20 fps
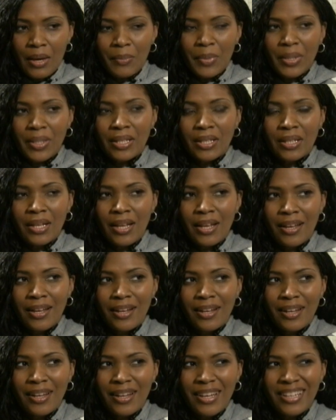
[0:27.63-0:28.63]
But
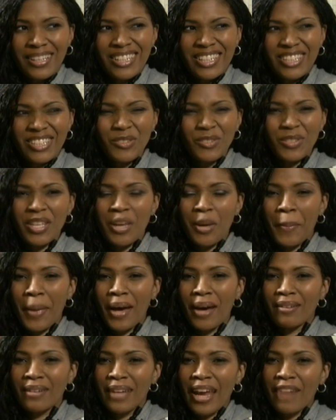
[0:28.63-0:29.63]
yeah, usually
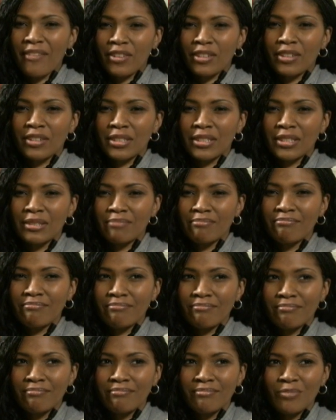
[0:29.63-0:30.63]
about
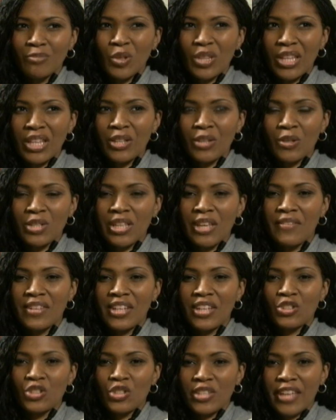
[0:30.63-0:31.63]
within those
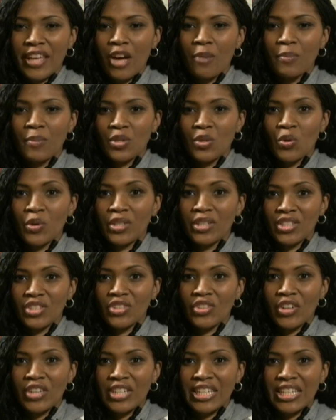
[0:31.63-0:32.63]
7 days, your scalp is going to
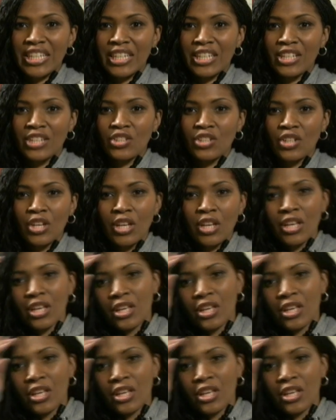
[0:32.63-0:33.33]
start to itch.